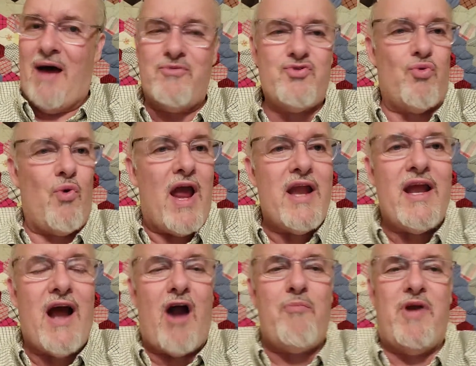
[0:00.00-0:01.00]
I'm
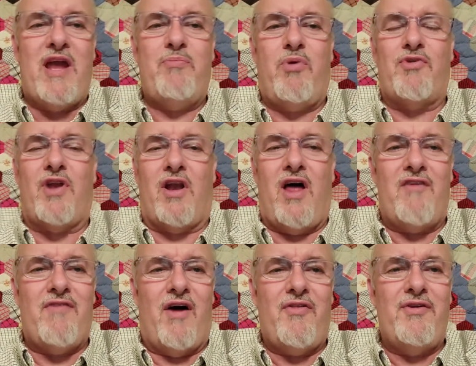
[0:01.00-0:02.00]
training our people to
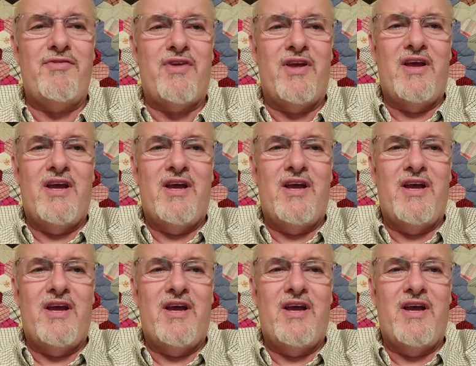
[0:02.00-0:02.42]
love others,